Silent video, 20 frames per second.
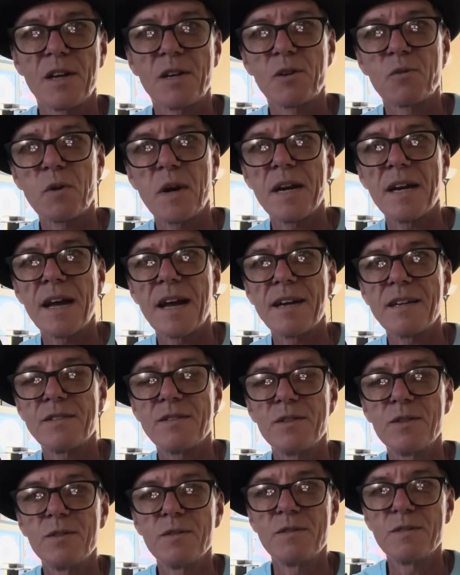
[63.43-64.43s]
a great
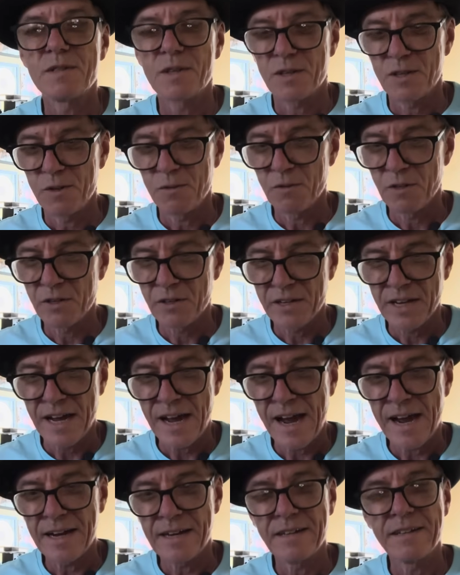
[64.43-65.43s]
attitude. He's a cute little
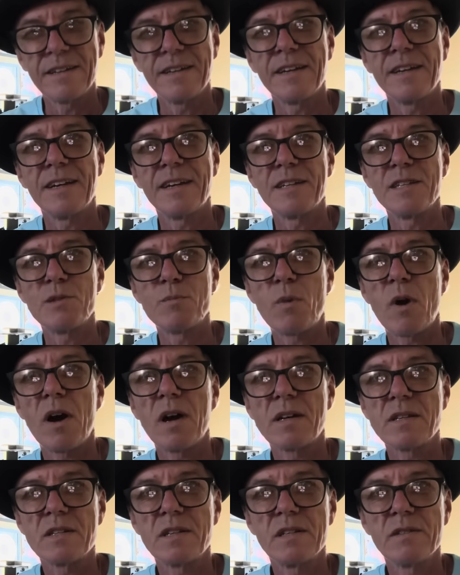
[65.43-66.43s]
guy, and he's
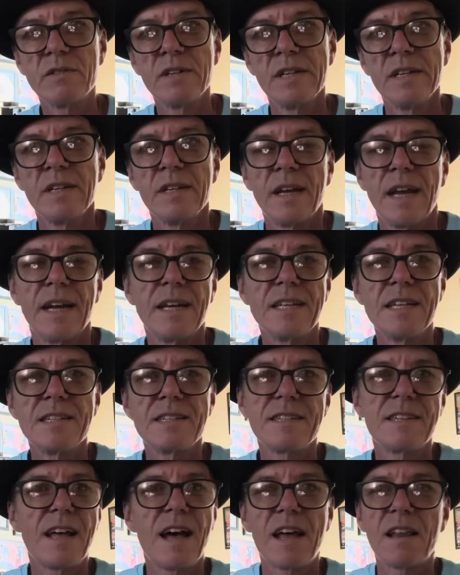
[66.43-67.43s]
positive, and
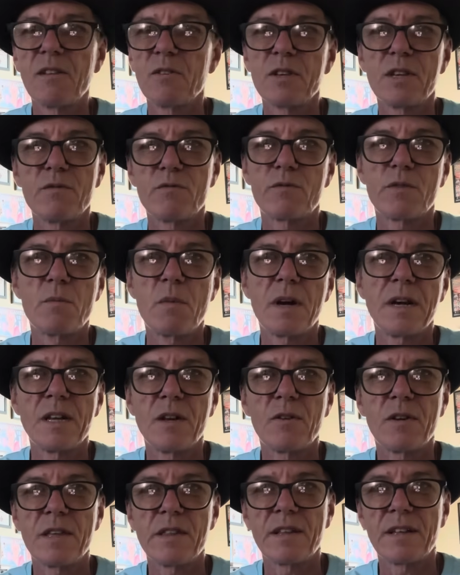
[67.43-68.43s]
he's not looking for money
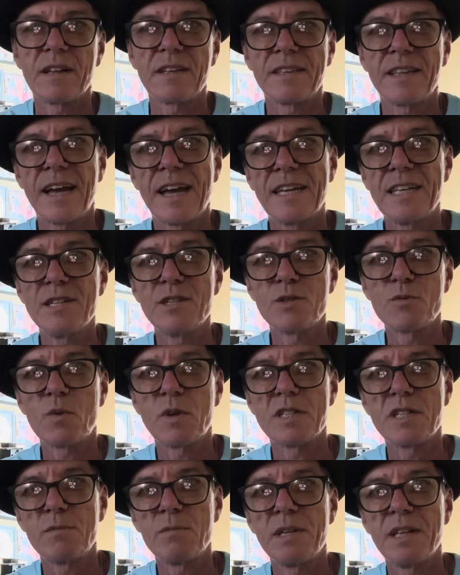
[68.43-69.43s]
or anything like that. He just
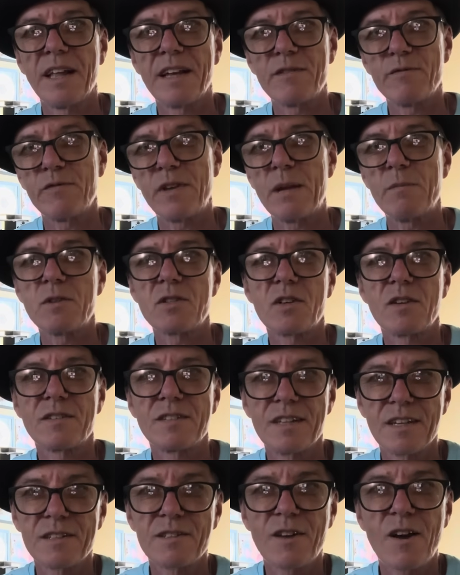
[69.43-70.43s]
wants to be like famous on
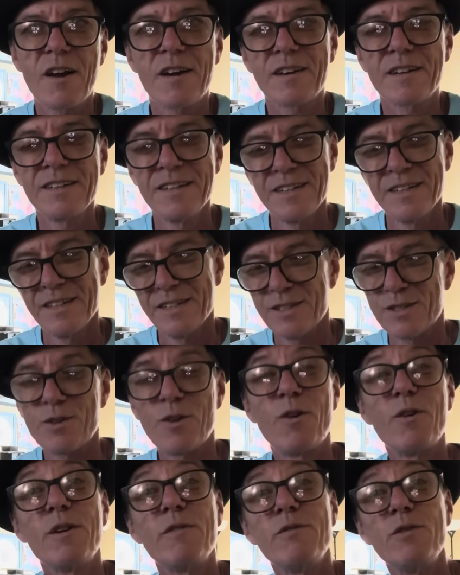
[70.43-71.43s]
TikTok.
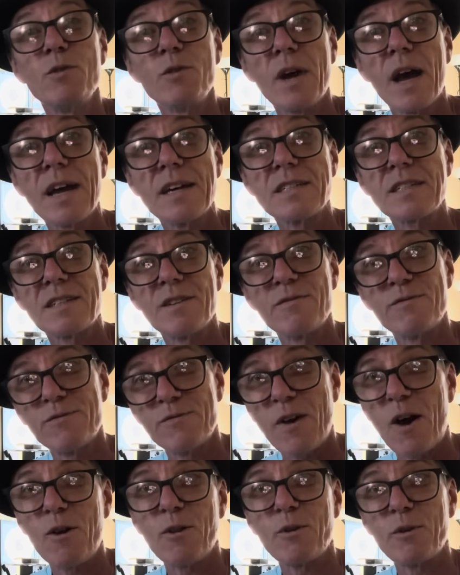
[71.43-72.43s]
So if you guys can
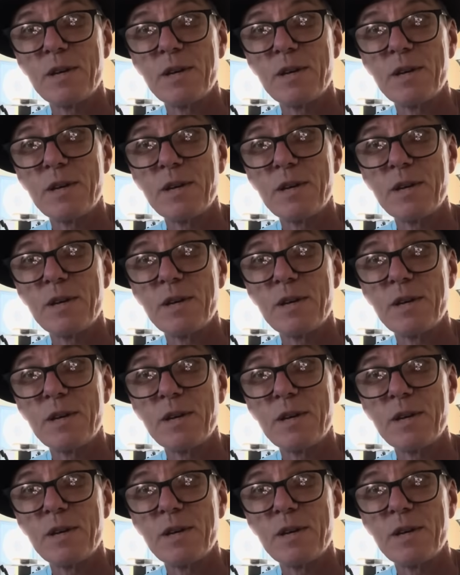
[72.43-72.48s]
follow